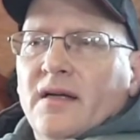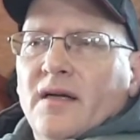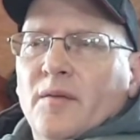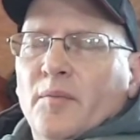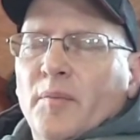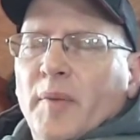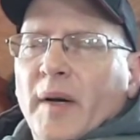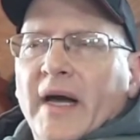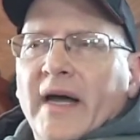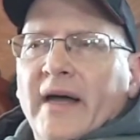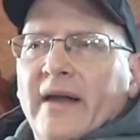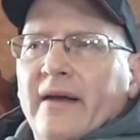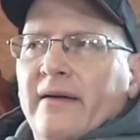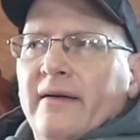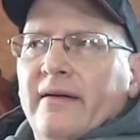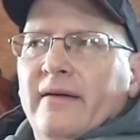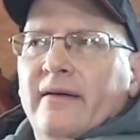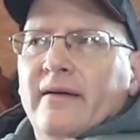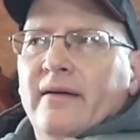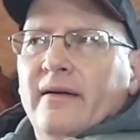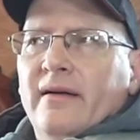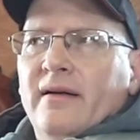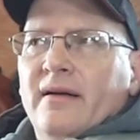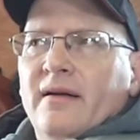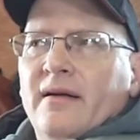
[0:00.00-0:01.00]
But
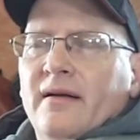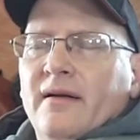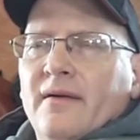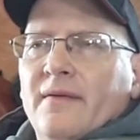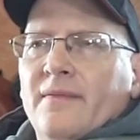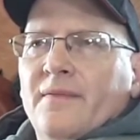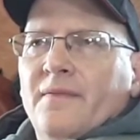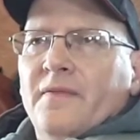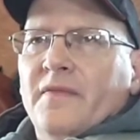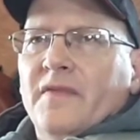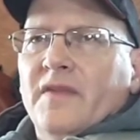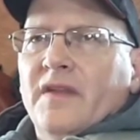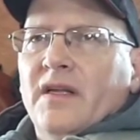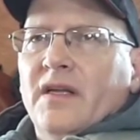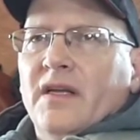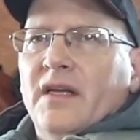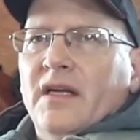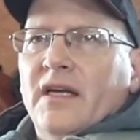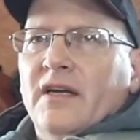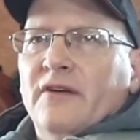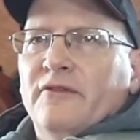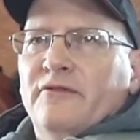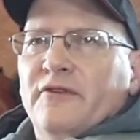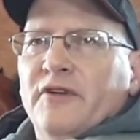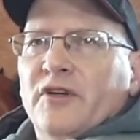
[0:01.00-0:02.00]

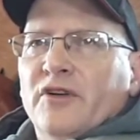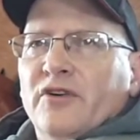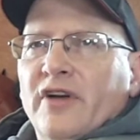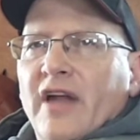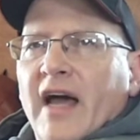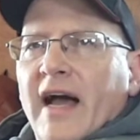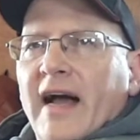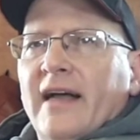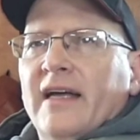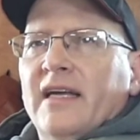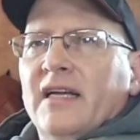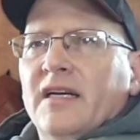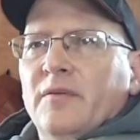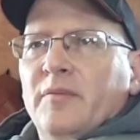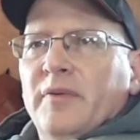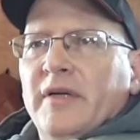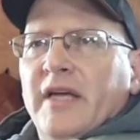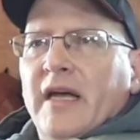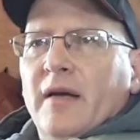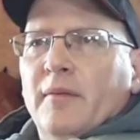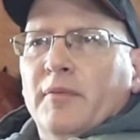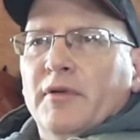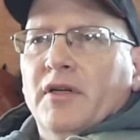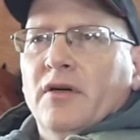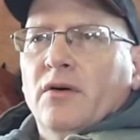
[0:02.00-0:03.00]
if you're not going to
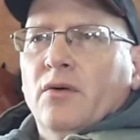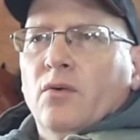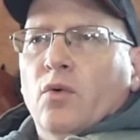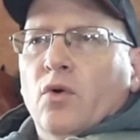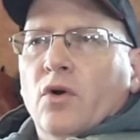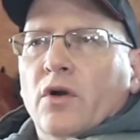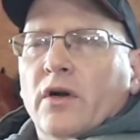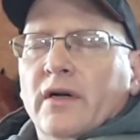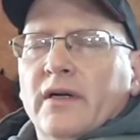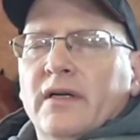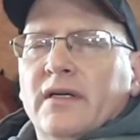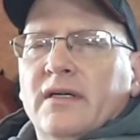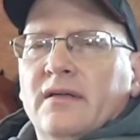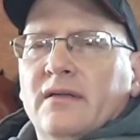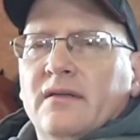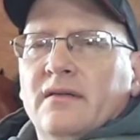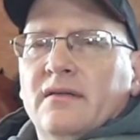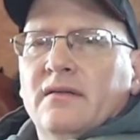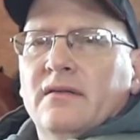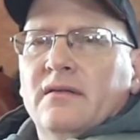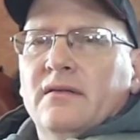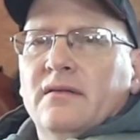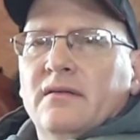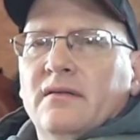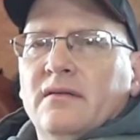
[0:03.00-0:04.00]
be able to work